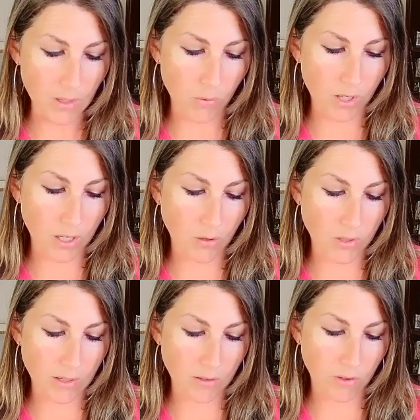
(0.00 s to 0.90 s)
We're going to go
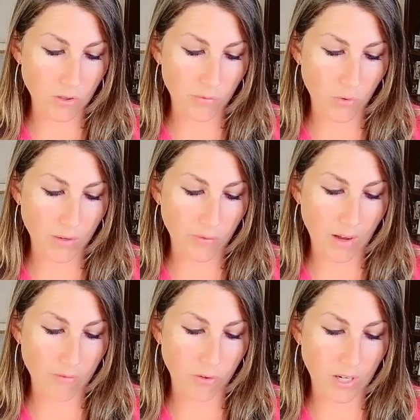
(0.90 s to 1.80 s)
down to verse
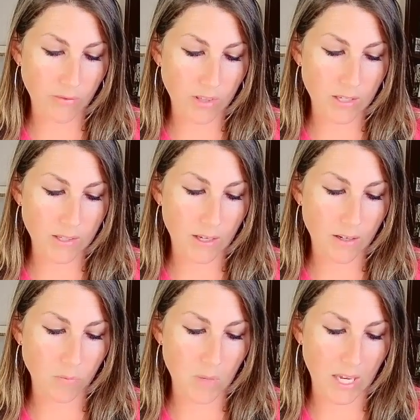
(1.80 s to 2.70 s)
45. For even the Son
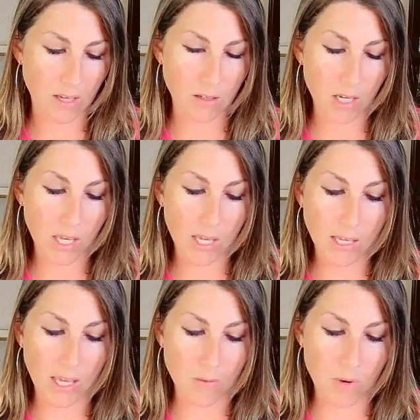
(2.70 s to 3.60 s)
of Man
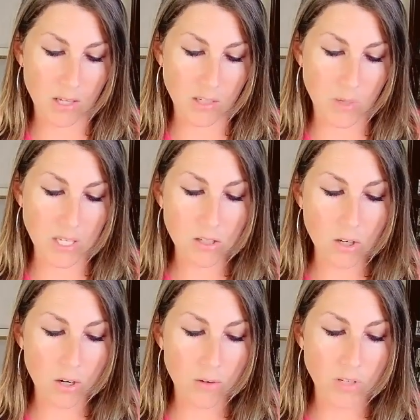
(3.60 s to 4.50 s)
came not to be
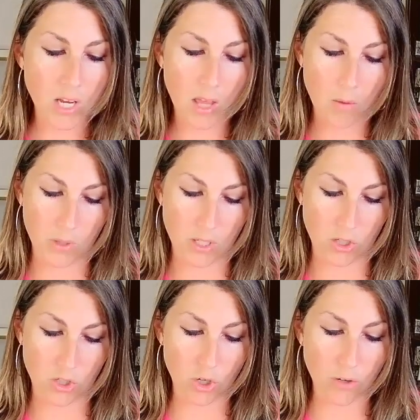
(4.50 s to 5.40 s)
served, but to
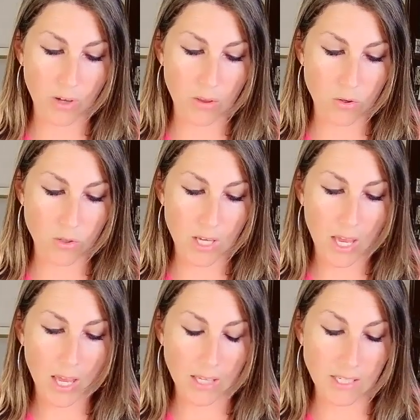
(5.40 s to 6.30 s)
serve others
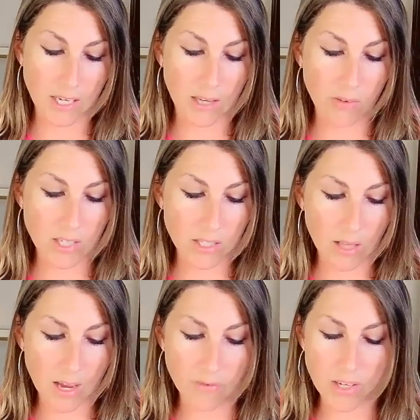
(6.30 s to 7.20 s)
and to give his
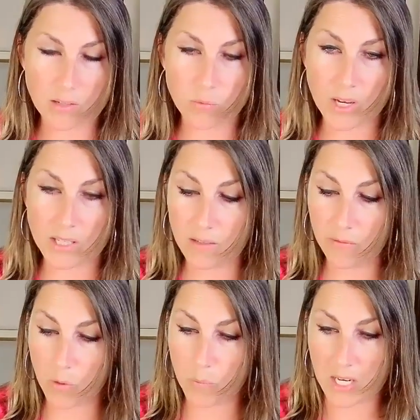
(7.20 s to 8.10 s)
life as a
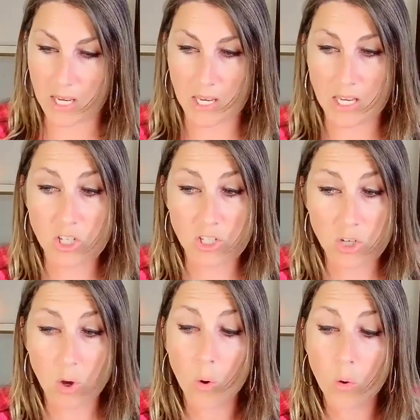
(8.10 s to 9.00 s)
ransom for many. He just
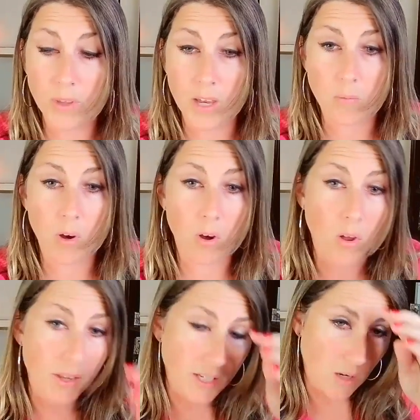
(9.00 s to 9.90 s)
told them
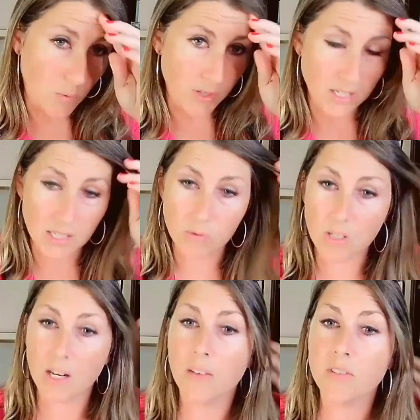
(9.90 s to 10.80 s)
all the terrible things he was
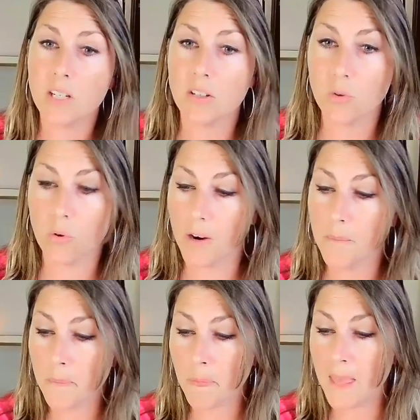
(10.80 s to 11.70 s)
going to have to endure
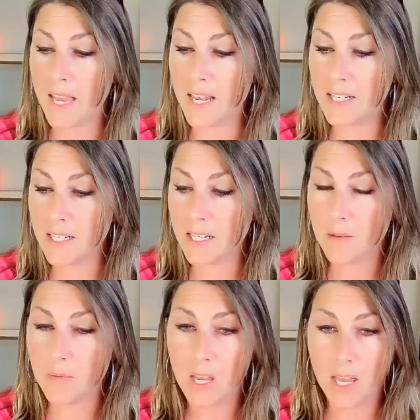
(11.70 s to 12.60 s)
and ended
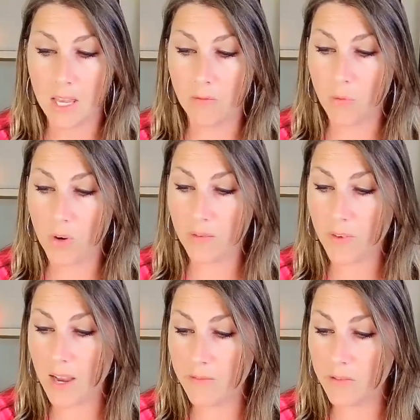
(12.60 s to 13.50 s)
it in
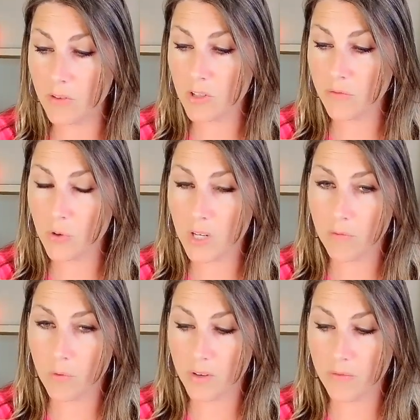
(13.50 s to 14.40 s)
45 in verse
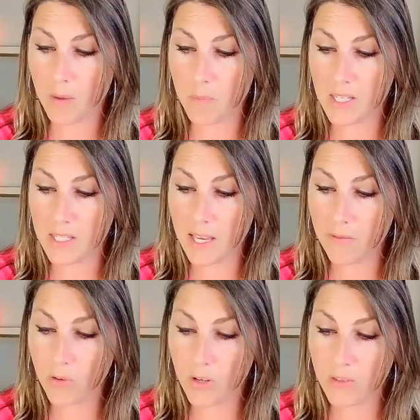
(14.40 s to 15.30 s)
45 by
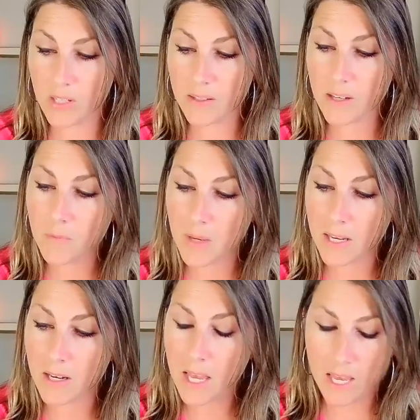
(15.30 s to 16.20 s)
saying, for even the Son of
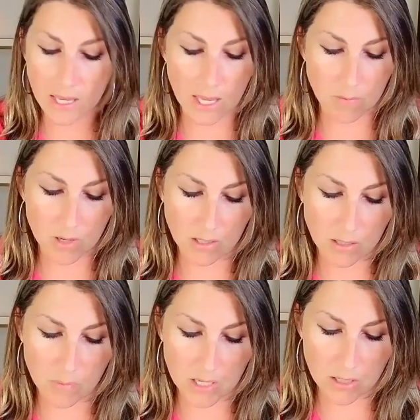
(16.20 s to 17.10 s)
Man came not
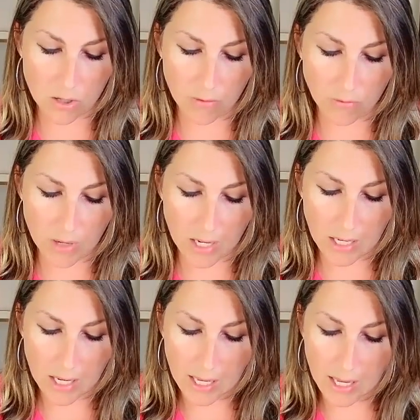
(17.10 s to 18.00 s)
to be served, right?
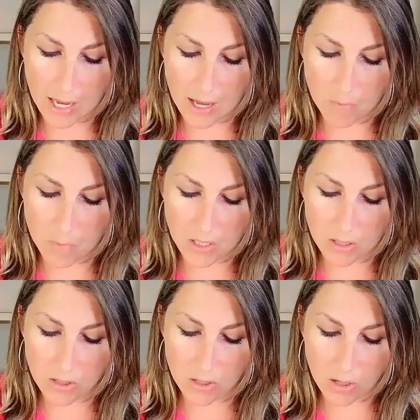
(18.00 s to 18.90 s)
But
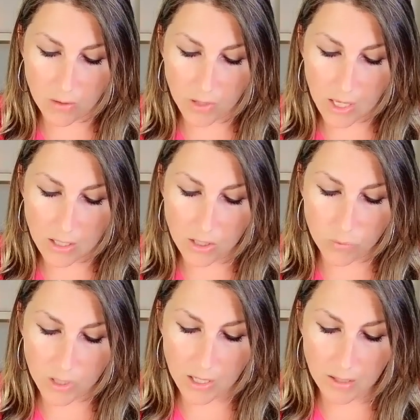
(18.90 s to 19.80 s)
to serve. So
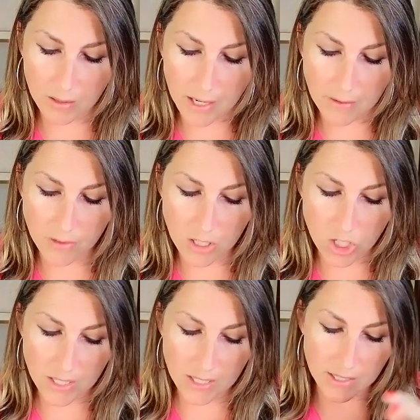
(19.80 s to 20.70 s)
what kind of life did
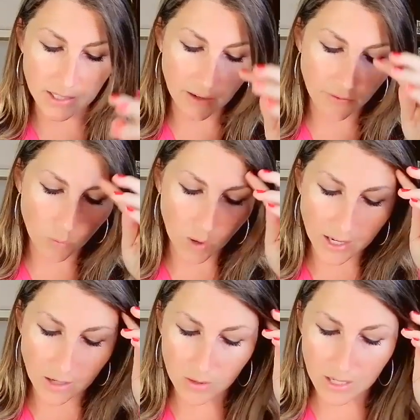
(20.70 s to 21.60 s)
Jesus live? And why
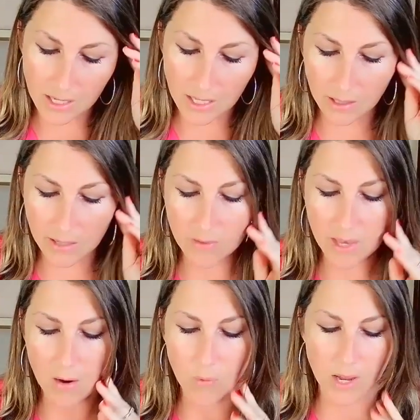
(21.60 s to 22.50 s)
do you think he lived
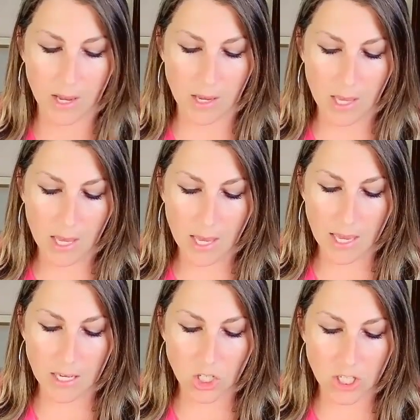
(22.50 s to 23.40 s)
that way?
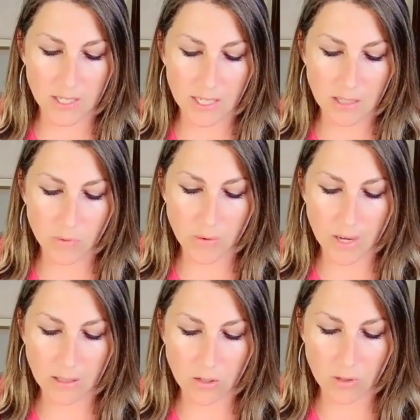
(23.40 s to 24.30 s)
And she says, when you
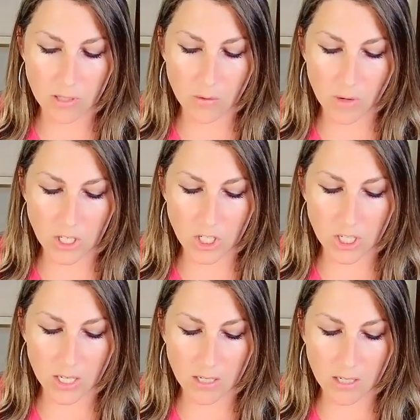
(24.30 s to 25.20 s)
answer this
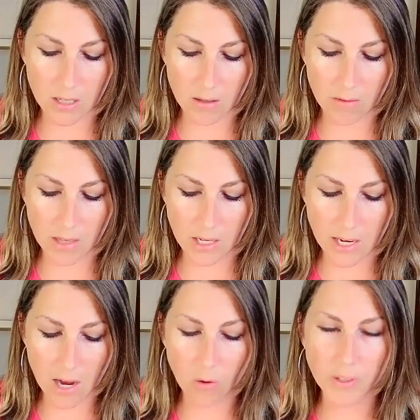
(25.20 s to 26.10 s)
question, think
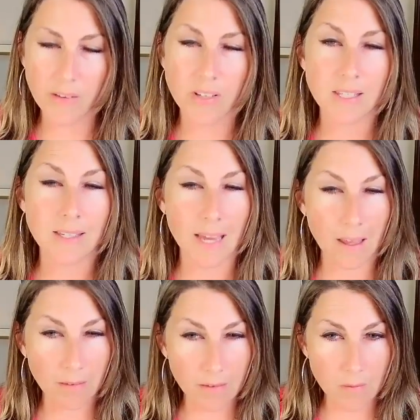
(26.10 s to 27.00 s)
not only of his
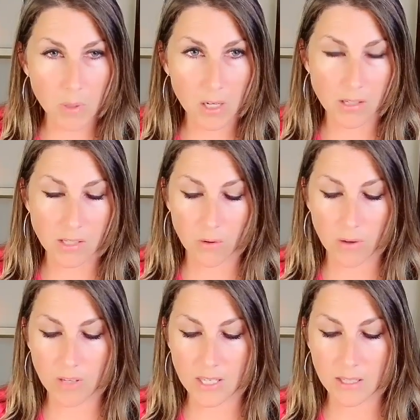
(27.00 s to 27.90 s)
death, but also
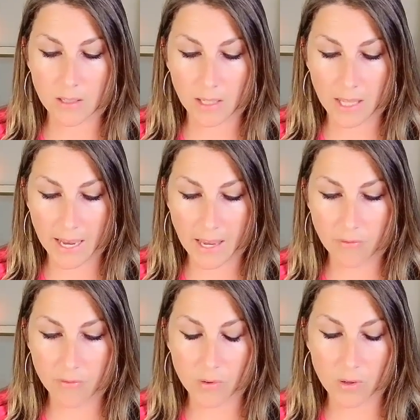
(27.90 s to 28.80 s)
of his
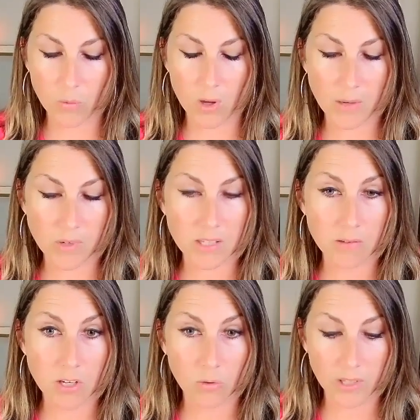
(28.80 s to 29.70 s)
life while he was,
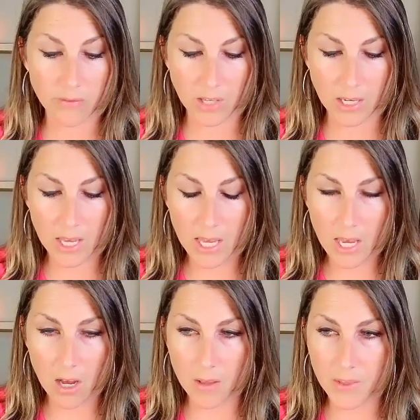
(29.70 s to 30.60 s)
you know, living
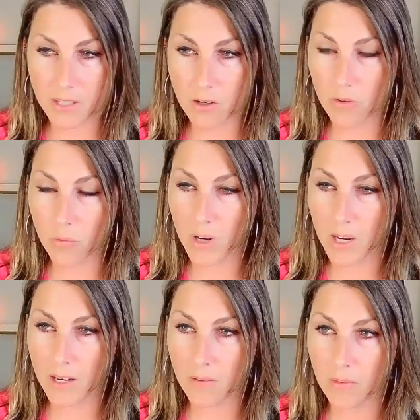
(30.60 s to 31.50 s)
on this earth. What
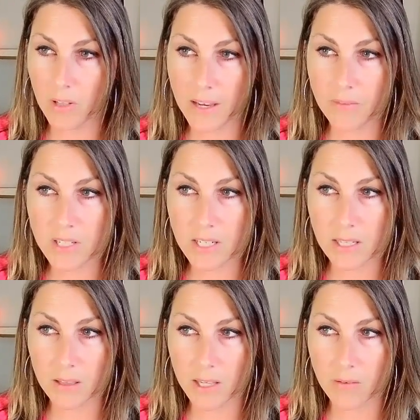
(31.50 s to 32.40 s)
kind of life did
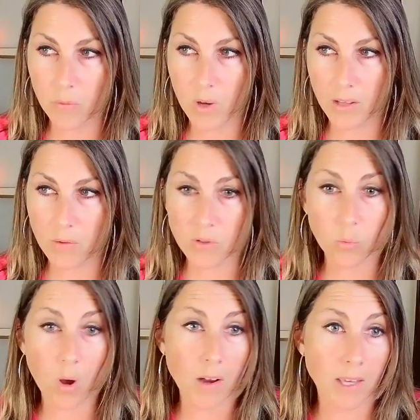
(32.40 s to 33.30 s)
he live while he was
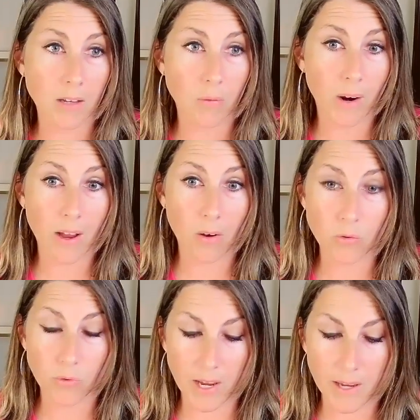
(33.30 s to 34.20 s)
walking
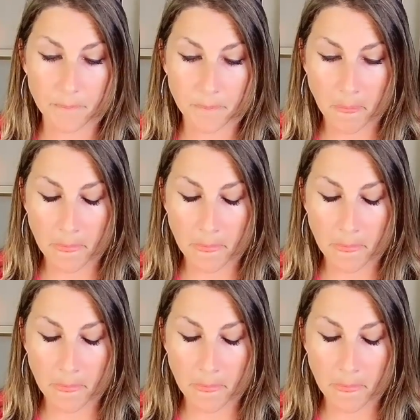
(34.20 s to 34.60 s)
around, right?